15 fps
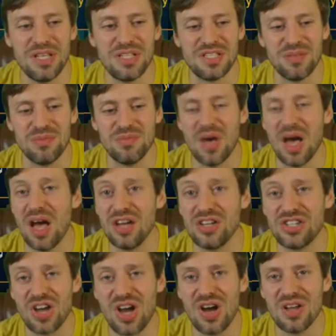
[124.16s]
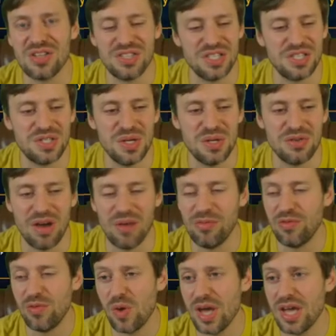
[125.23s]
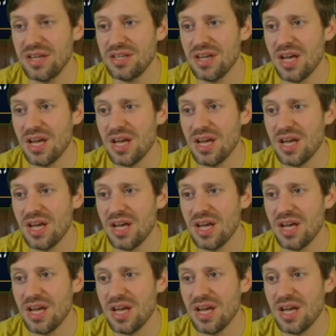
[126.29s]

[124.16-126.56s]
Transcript: some uh, shards. It's two times void